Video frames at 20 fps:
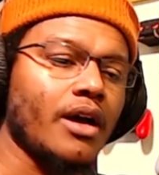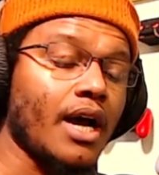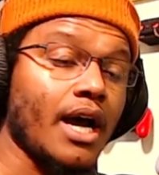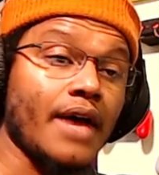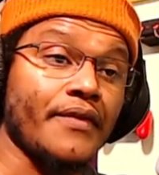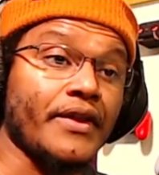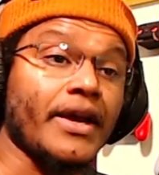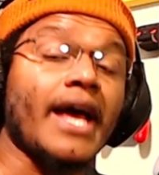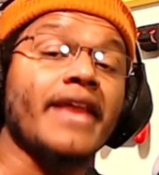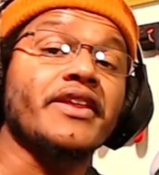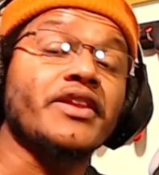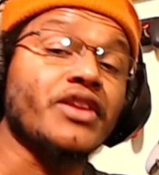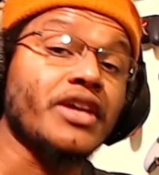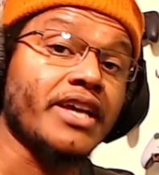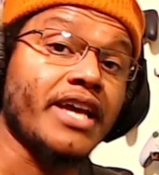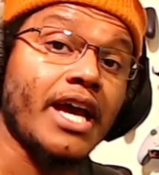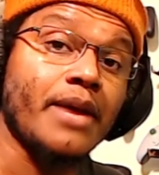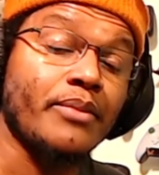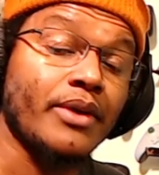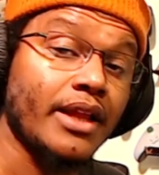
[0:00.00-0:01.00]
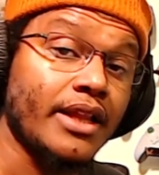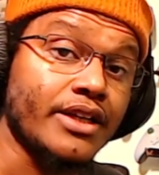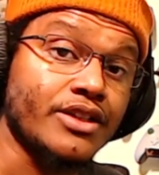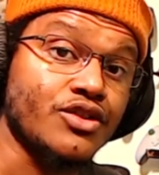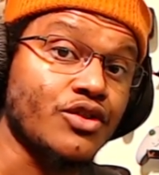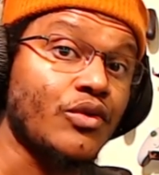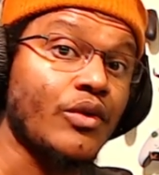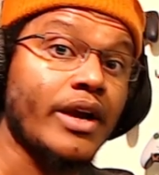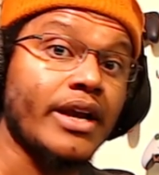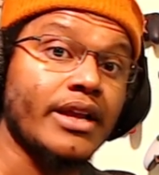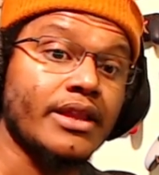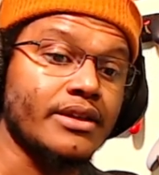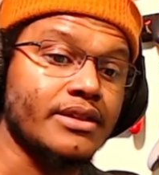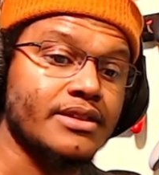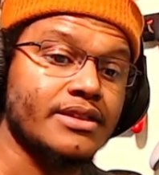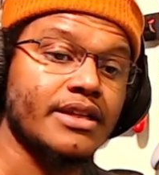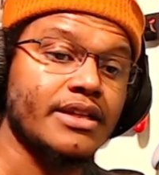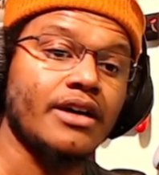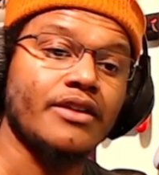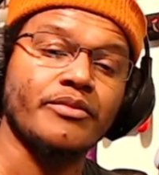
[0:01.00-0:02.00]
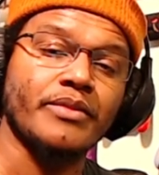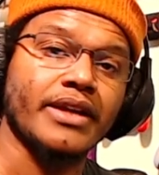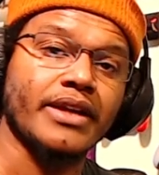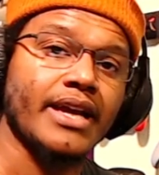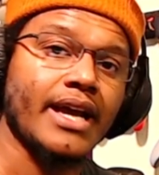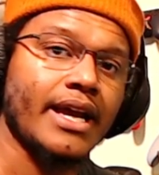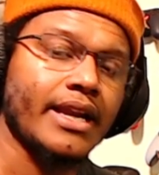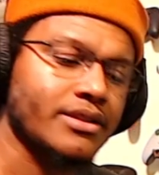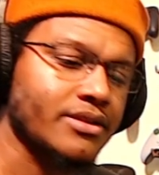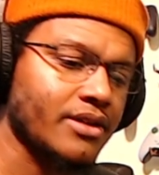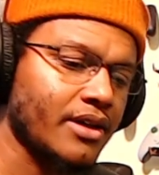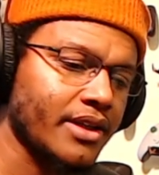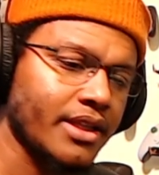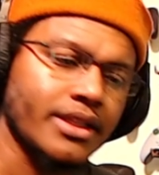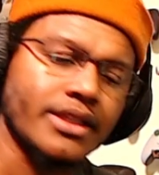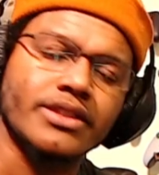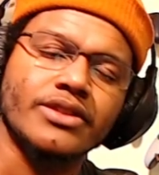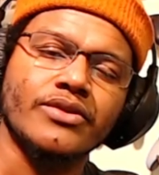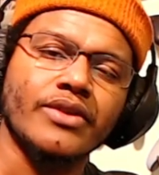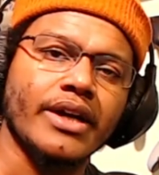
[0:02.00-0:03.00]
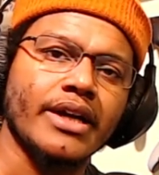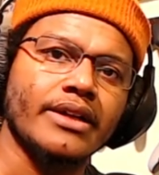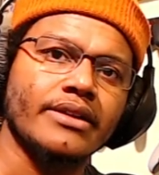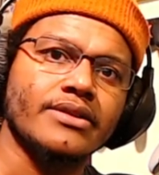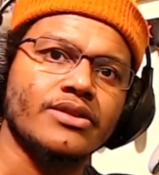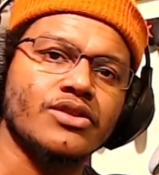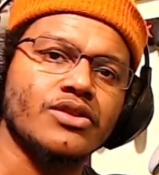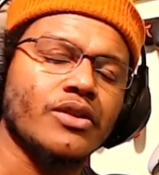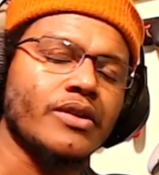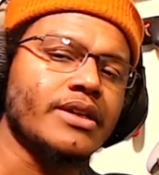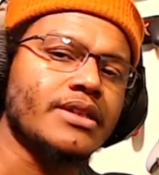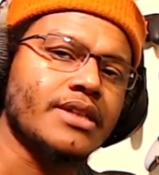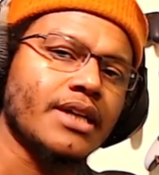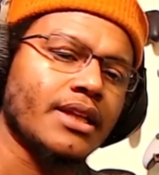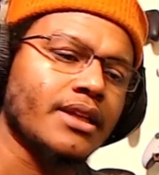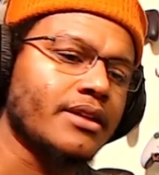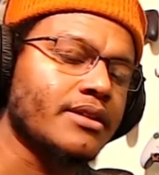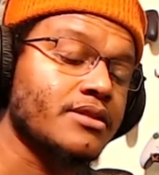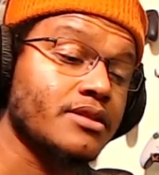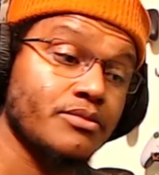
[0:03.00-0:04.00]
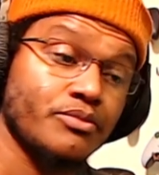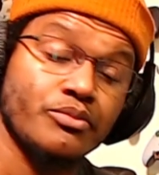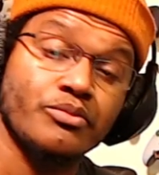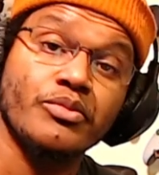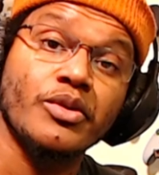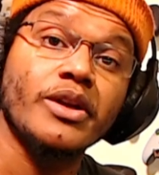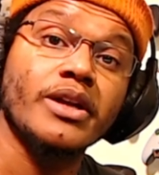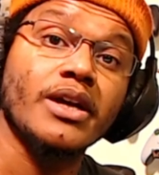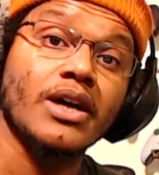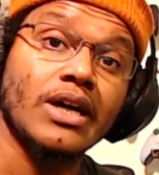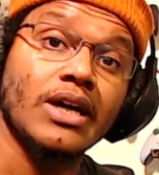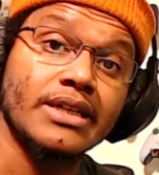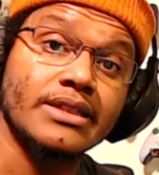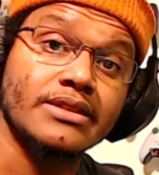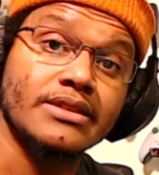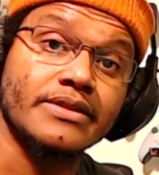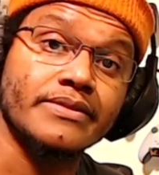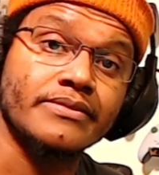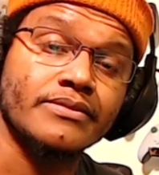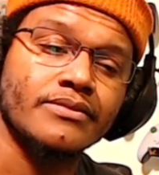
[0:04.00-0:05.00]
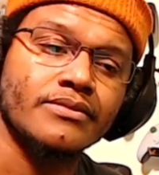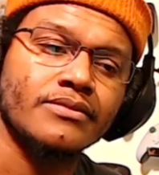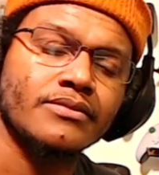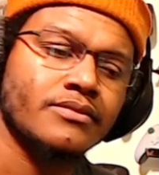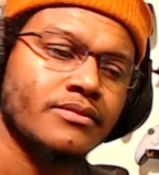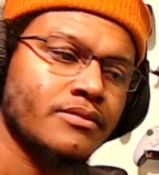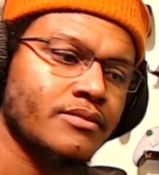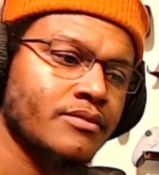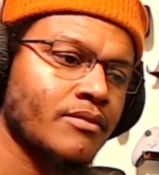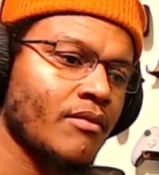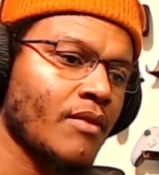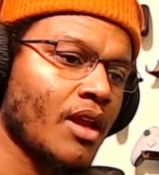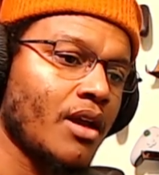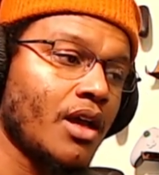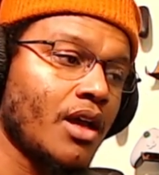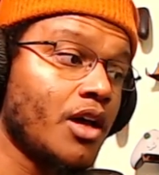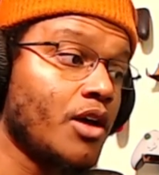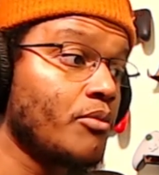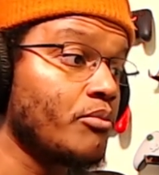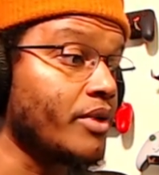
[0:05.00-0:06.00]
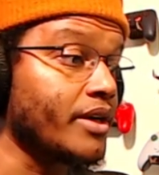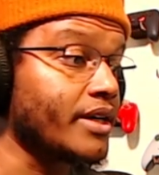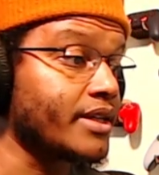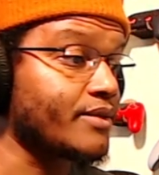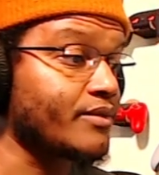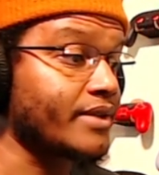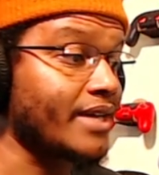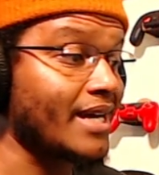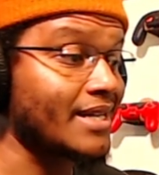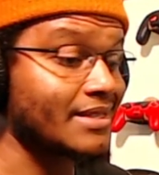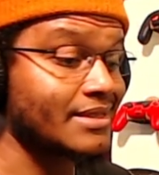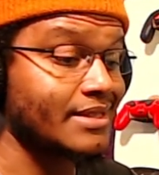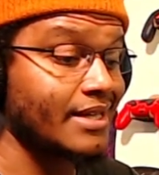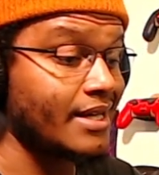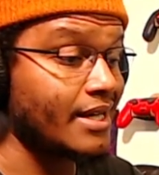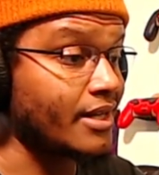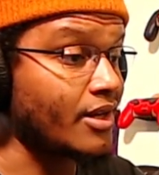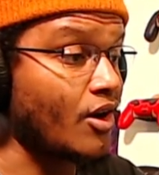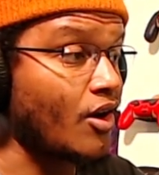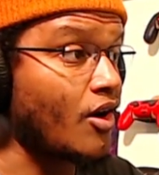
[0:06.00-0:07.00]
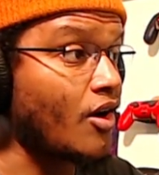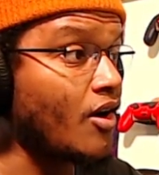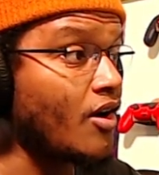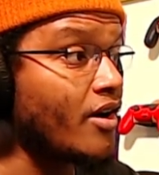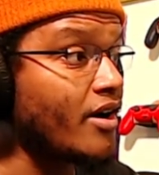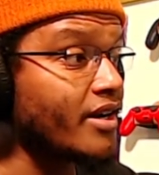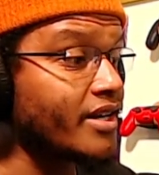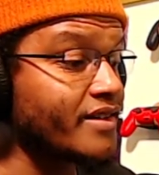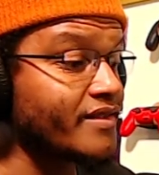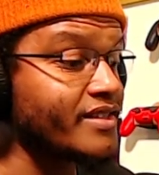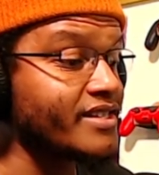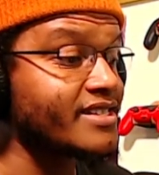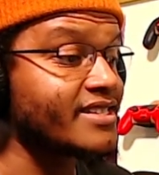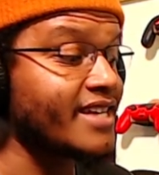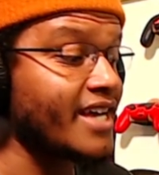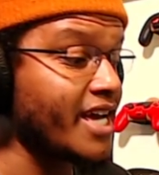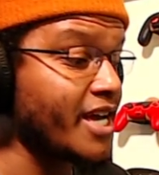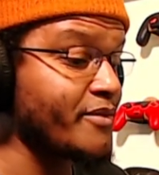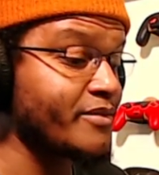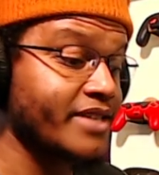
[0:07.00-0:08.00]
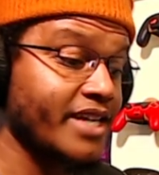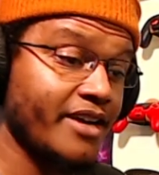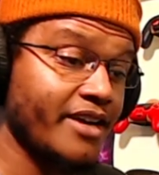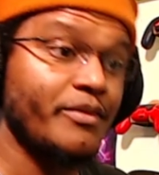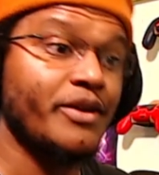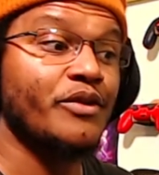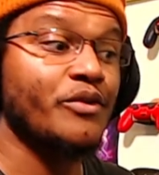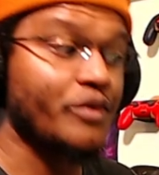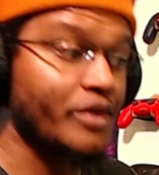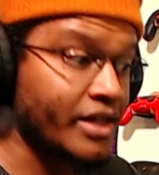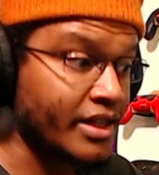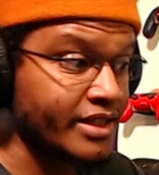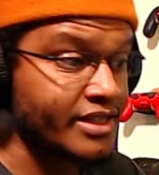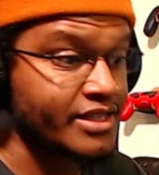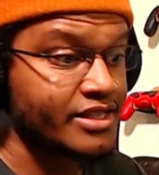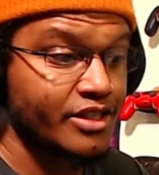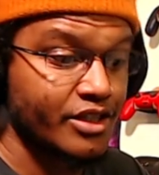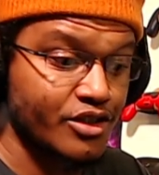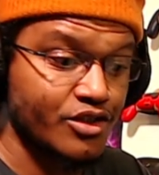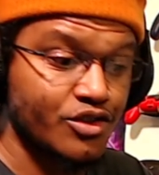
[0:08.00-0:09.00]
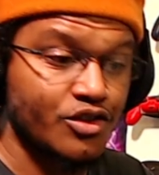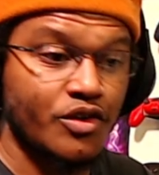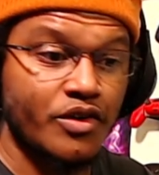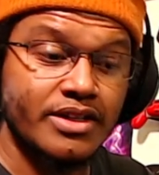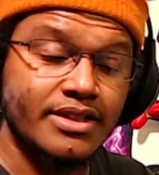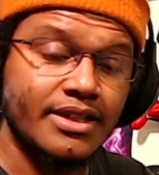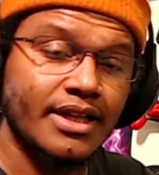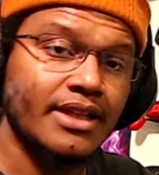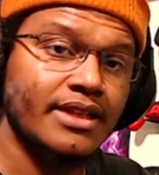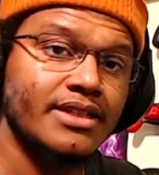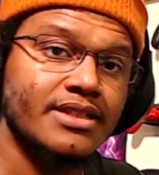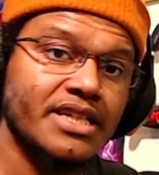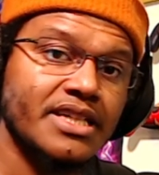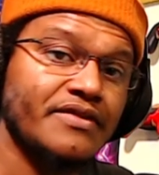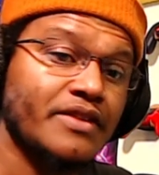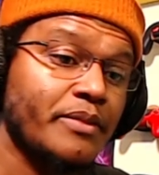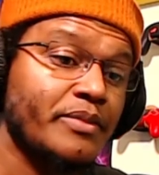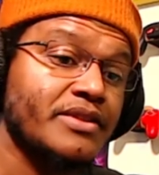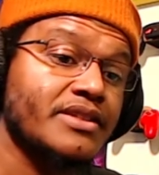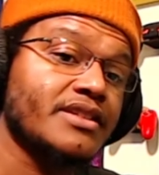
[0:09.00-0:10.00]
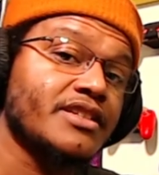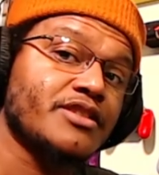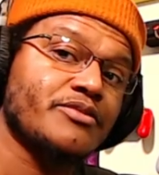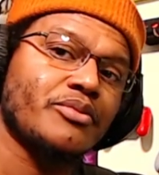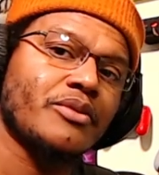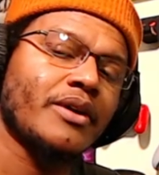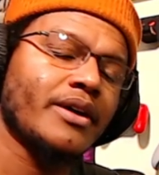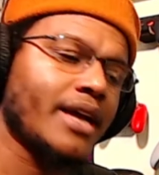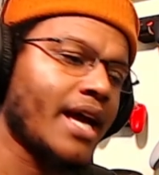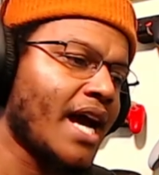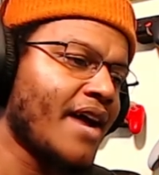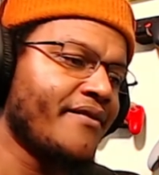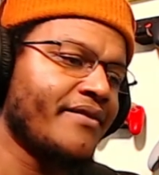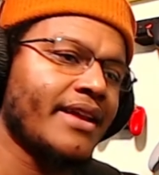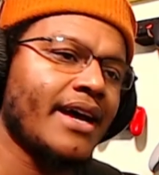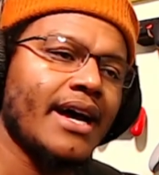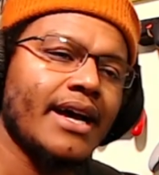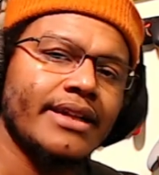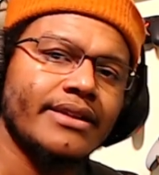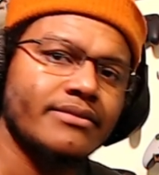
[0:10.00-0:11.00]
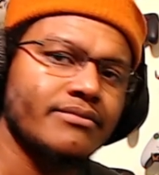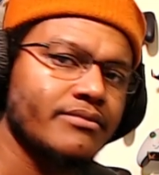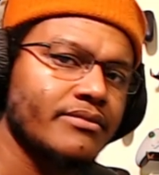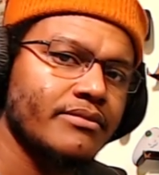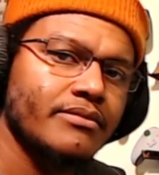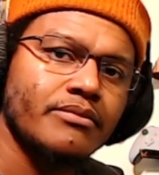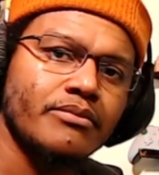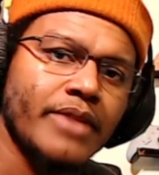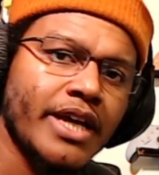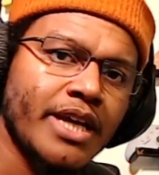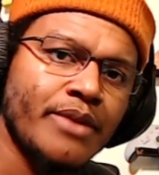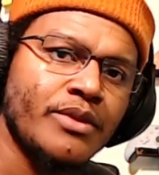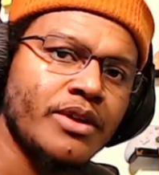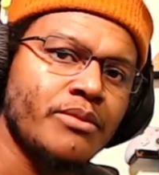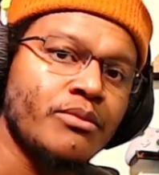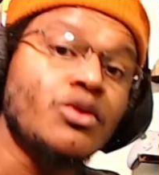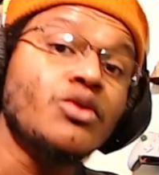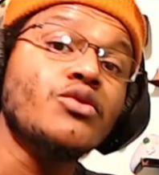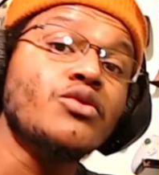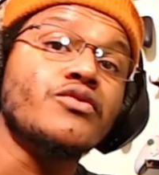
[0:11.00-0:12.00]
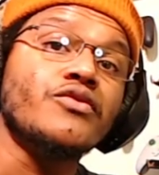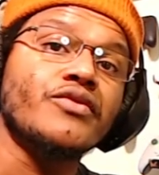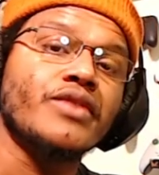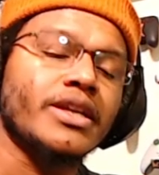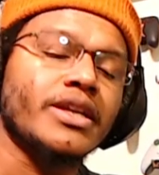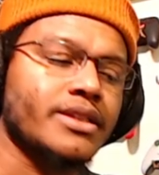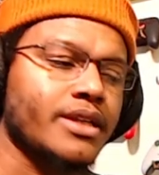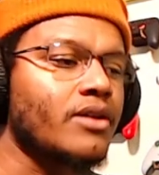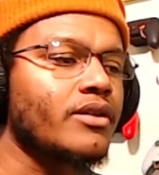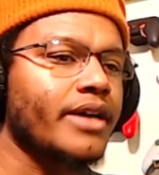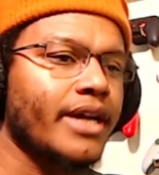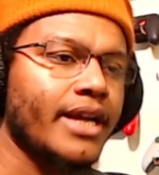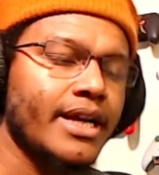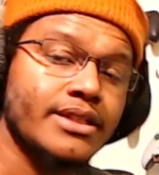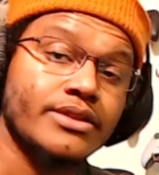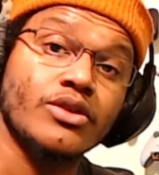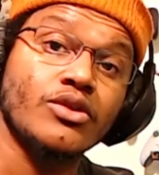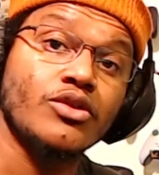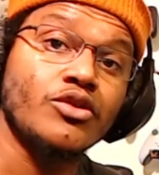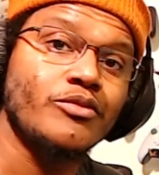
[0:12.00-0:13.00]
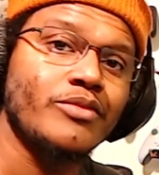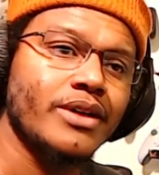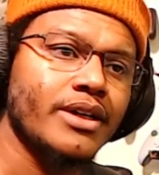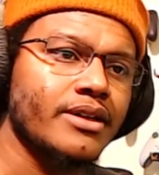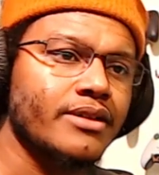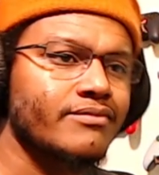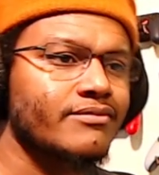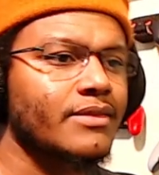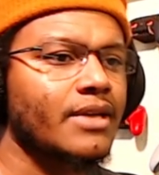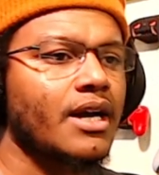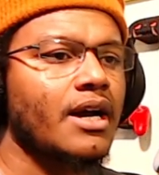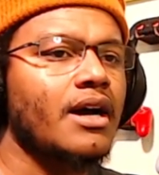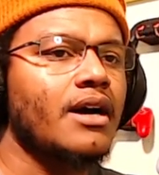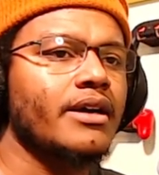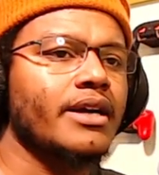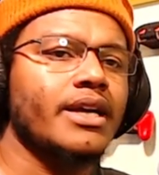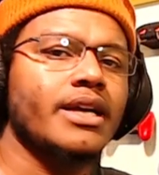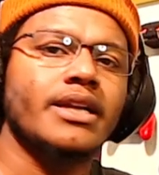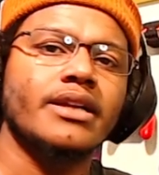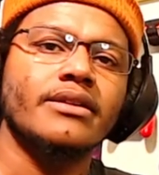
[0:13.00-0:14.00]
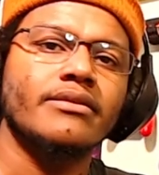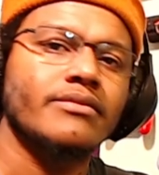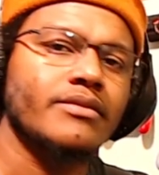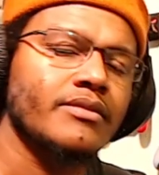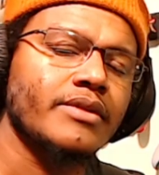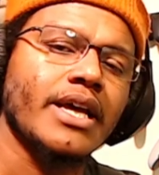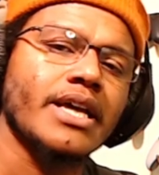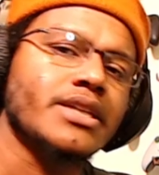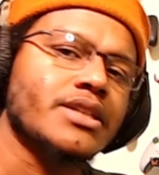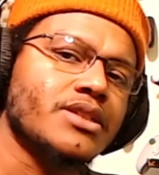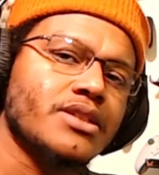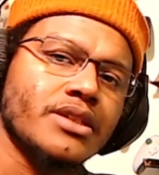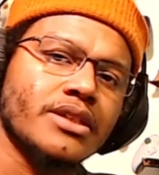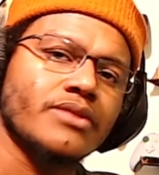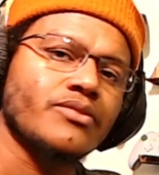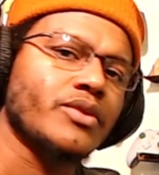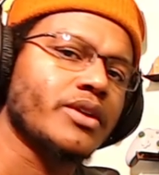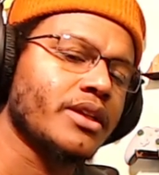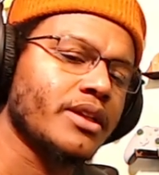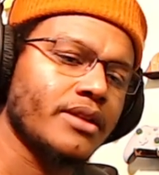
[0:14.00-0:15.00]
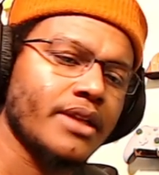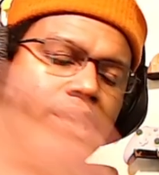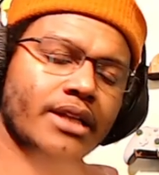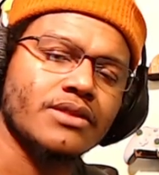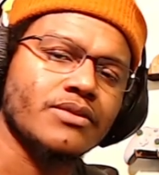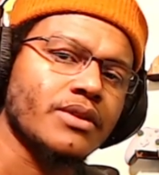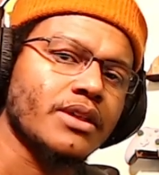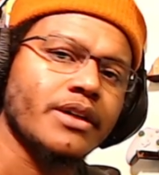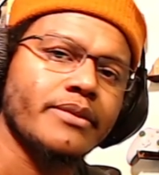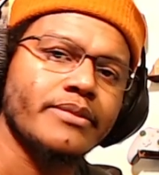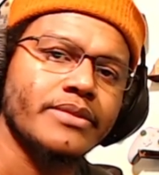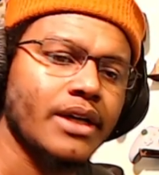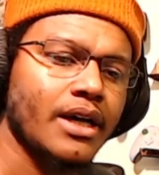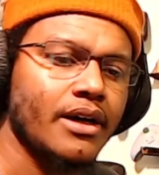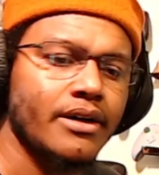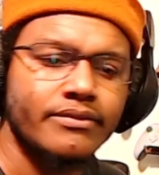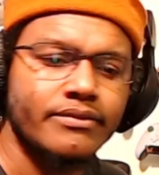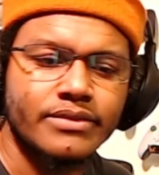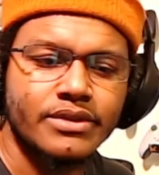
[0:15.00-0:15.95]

I think the gameplay looks great. The stealth mechanics, all that looks great. The storytelling's pretty awesome. But that said, all of these games that have been realistic storytelling and stuff up until this point have not made me move. That's like, okay, that's cool, but I'll get it next gen when the next one comes out.